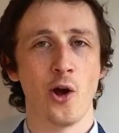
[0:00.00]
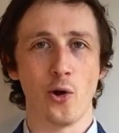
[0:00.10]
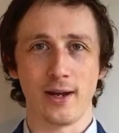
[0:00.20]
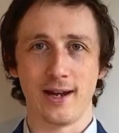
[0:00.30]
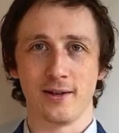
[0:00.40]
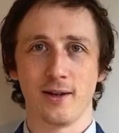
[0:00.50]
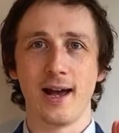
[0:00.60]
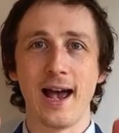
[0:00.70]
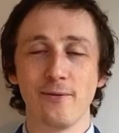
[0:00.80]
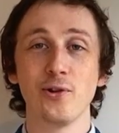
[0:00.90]
Okay,
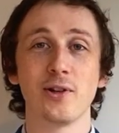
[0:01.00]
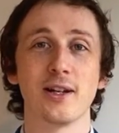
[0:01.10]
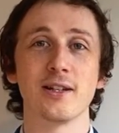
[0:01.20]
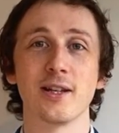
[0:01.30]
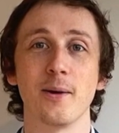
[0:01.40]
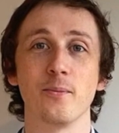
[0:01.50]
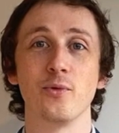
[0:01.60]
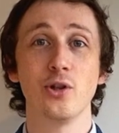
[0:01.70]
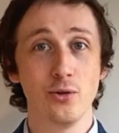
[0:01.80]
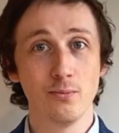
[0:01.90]
have a look at some
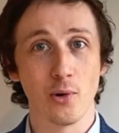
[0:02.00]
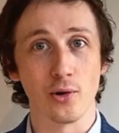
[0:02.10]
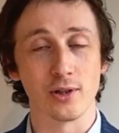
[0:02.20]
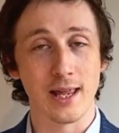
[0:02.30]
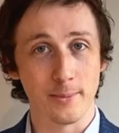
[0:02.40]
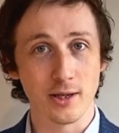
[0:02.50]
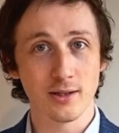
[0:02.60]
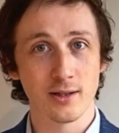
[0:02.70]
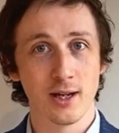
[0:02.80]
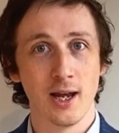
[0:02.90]
new moral
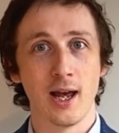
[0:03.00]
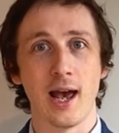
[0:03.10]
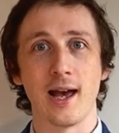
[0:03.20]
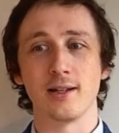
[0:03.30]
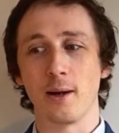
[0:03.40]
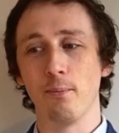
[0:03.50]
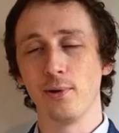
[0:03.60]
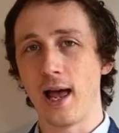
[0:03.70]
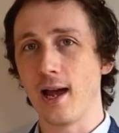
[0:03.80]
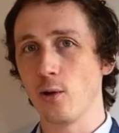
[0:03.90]
dilemmas and
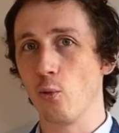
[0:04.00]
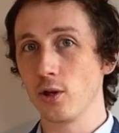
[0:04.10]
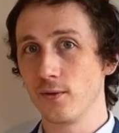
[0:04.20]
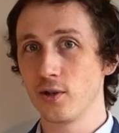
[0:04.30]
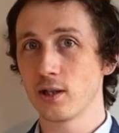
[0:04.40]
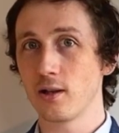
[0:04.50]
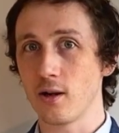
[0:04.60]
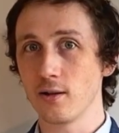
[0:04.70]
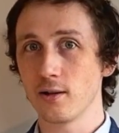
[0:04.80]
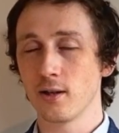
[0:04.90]
apply what you've just
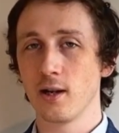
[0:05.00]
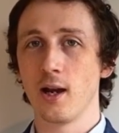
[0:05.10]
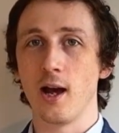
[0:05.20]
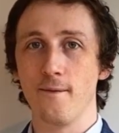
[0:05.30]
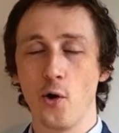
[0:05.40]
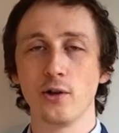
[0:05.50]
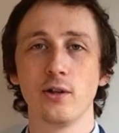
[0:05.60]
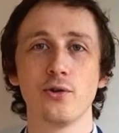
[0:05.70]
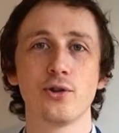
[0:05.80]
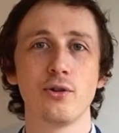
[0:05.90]
learned, avoiding
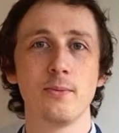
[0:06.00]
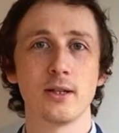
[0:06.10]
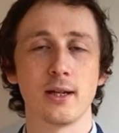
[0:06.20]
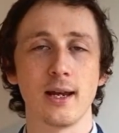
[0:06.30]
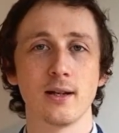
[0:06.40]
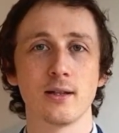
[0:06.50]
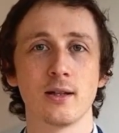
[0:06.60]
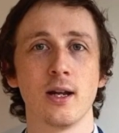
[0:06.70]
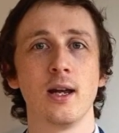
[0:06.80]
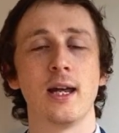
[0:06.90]
those 3 mistakes
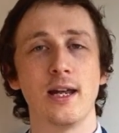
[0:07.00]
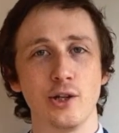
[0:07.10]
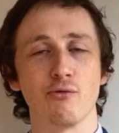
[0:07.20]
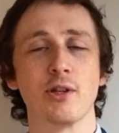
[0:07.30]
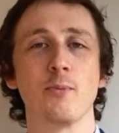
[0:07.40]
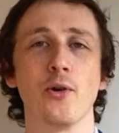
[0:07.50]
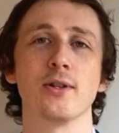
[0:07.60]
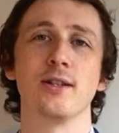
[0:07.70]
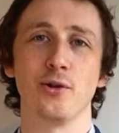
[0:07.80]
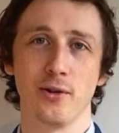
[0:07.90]
in your
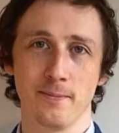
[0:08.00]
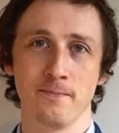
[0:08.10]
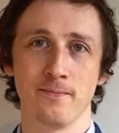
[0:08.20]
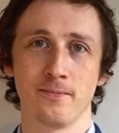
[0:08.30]
responses to them.